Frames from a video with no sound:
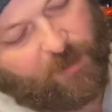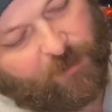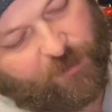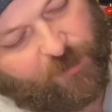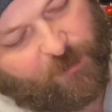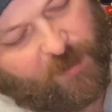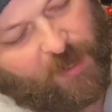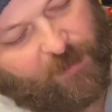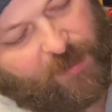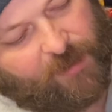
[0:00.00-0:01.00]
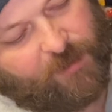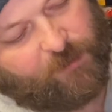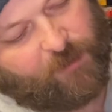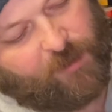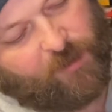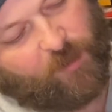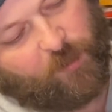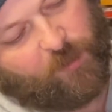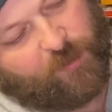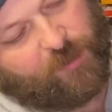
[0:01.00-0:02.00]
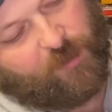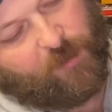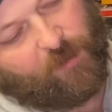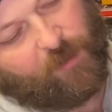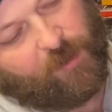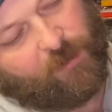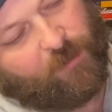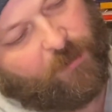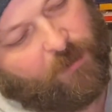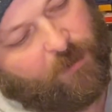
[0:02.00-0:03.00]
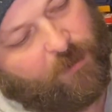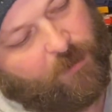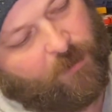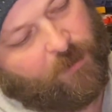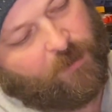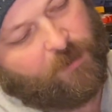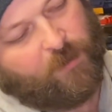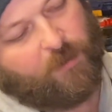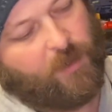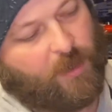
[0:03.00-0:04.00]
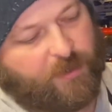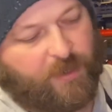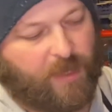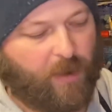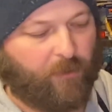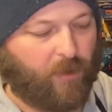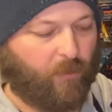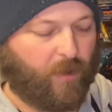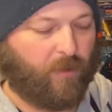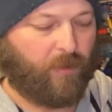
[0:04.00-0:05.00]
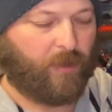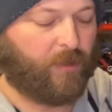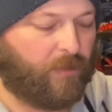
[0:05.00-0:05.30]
You should be, I think this one here, you can push it on there. Yeah, see that one there went on there.